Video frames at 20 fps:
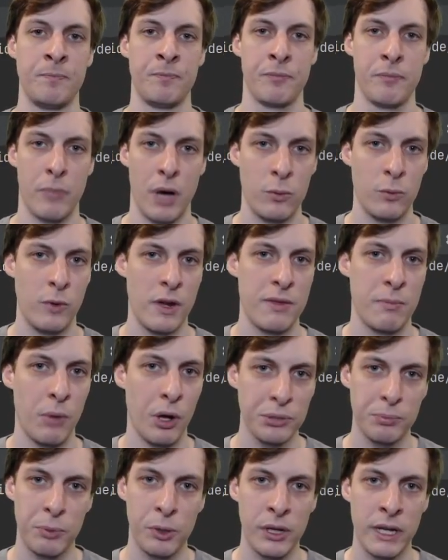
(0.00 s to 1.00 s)
But with
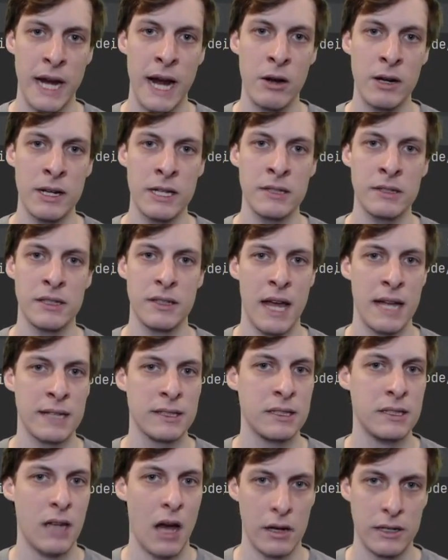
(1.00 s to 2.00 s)
multiple inheritance,
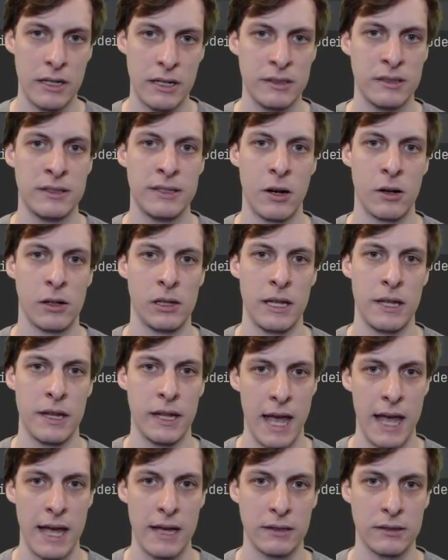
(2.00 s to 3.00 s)
that's not necessarily the
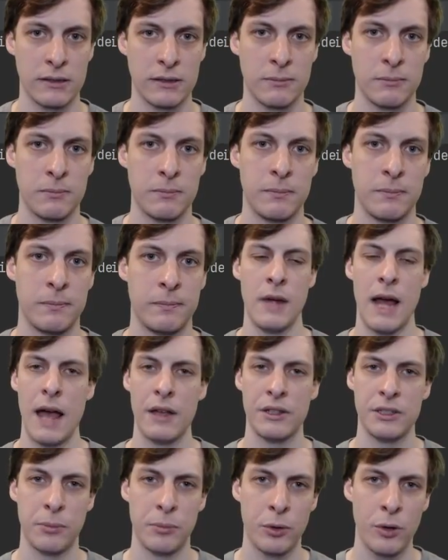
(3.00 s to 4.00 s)
case.
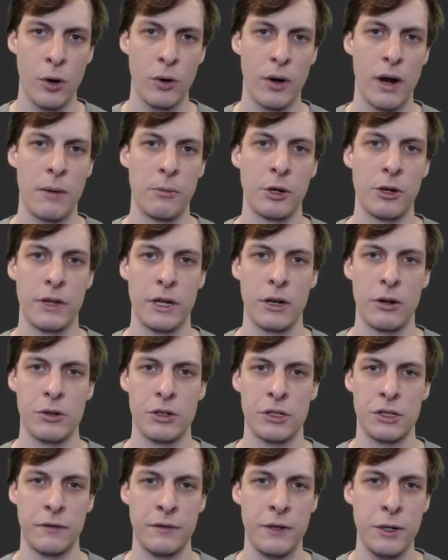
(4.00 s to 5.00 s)
As a programmer, there are
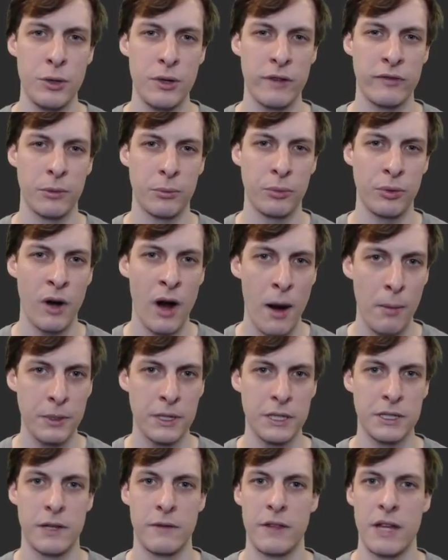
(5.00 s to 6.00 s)
just a few different
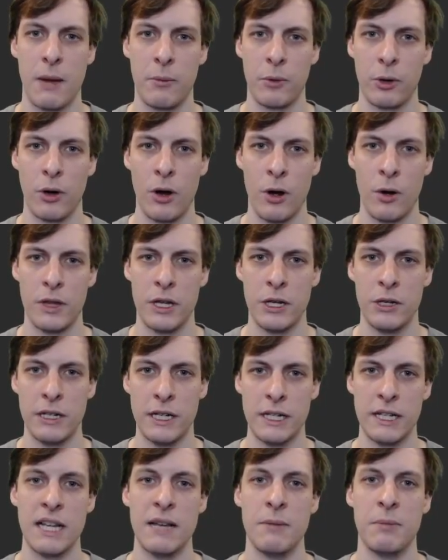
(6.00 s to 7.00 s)
properties of the MRO that you
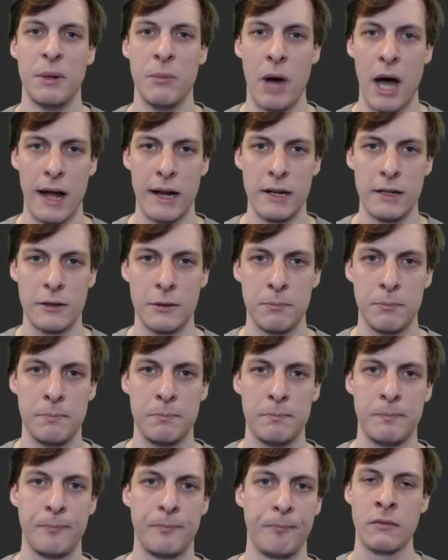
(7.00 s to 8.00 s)
need to keep in mind.
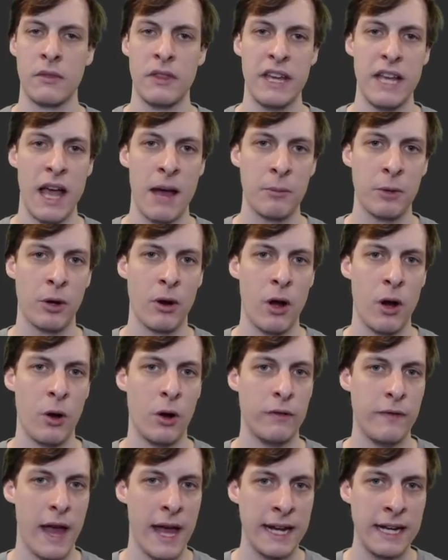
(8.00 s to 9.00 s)
The MRO
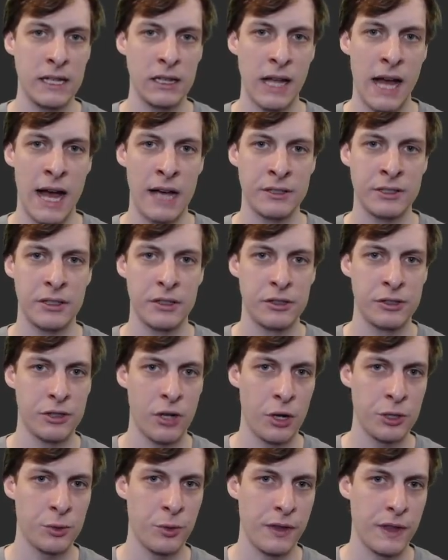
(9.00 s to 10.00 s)
of any class
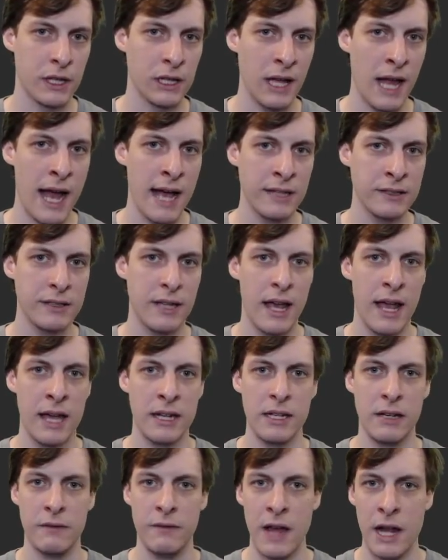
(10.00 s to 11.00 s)
starts with the class
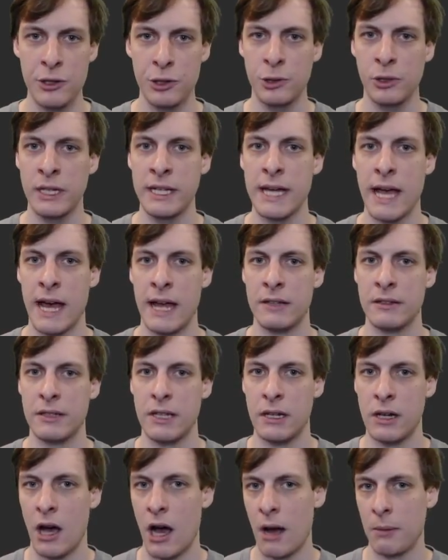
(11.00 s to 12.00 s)
and eventually ends
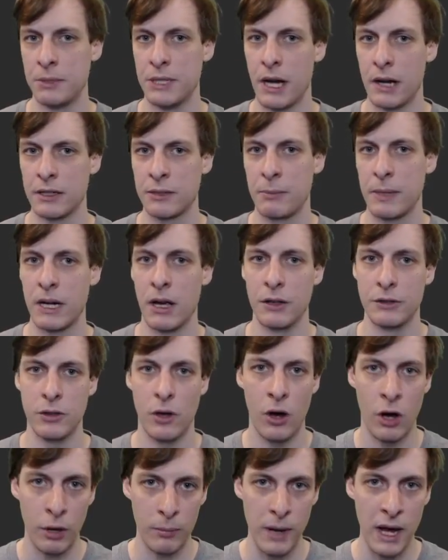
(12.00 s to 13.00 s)
in object, because
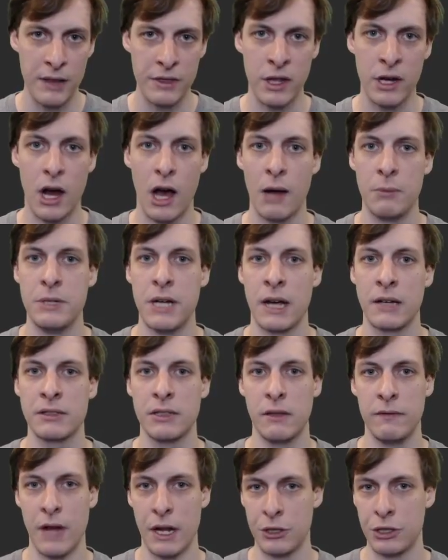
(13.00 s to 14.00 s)
all Python objects
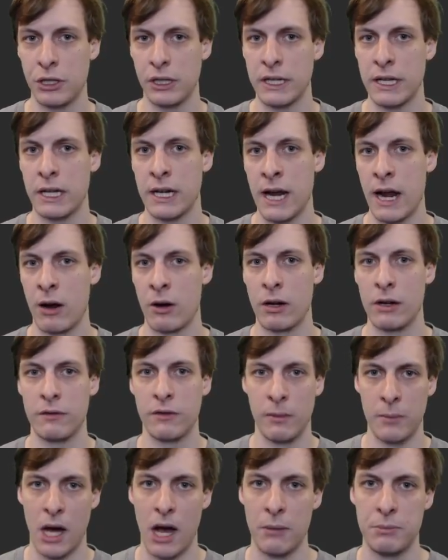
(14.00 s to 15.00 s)
eventually inherit
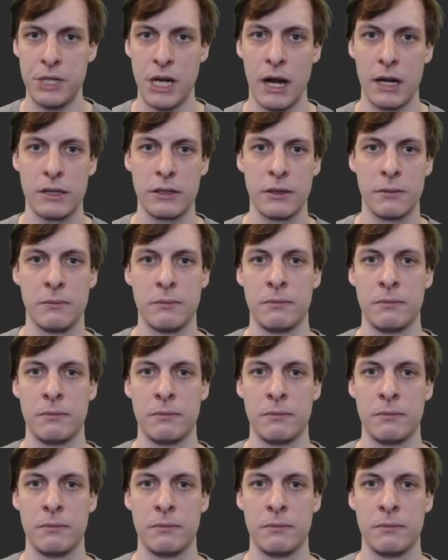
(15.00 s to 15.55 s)
from object.